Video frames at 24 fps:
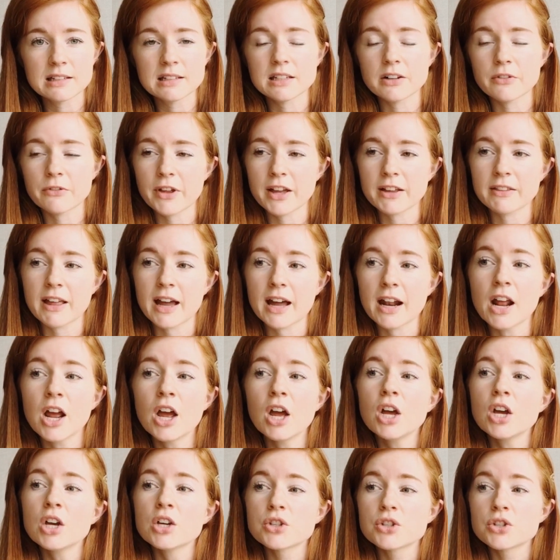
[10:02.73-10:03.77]
and stuff like that.
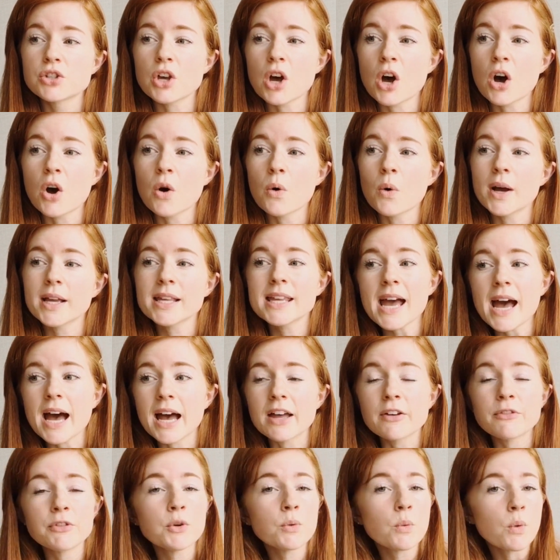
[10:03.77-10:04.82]
So yeah,
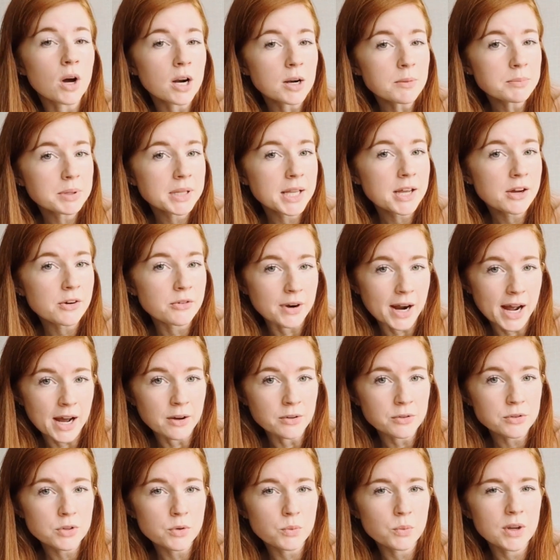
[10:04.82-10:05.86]
if you want to play
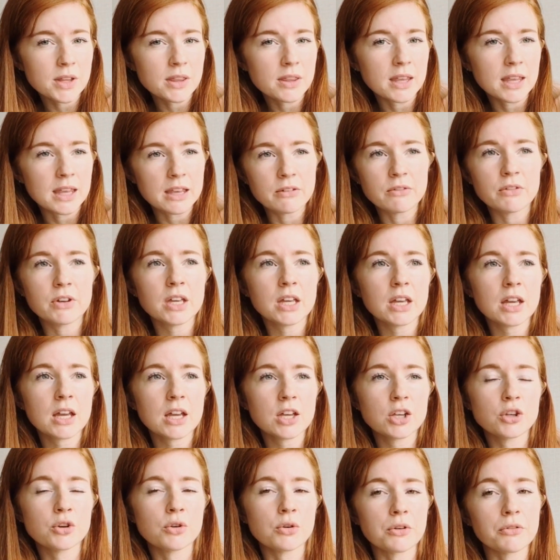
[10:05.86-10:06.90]
around with
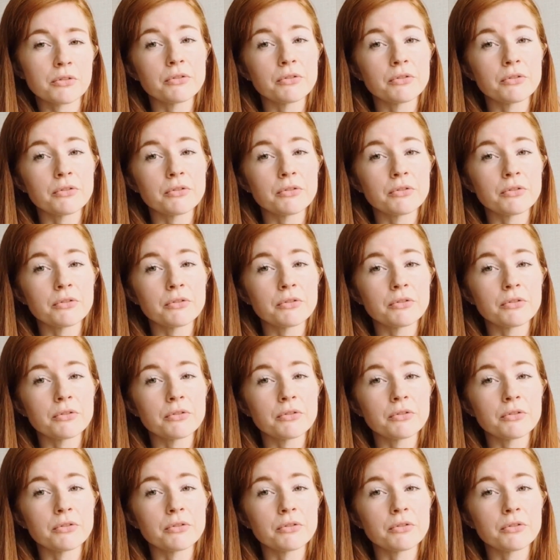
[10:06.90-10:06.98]
giving your